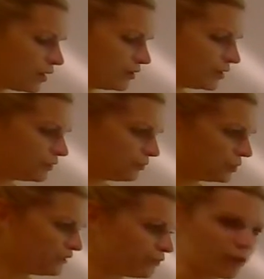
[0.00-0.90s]
2, 3,
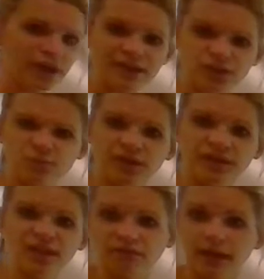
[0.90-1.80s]
4. I should put it
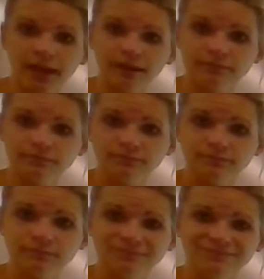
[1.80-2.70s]
here, right?
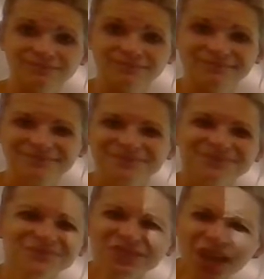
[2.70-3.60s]

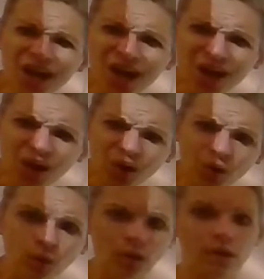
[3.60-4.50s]

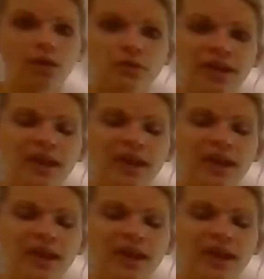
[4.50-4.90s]
No! Okay,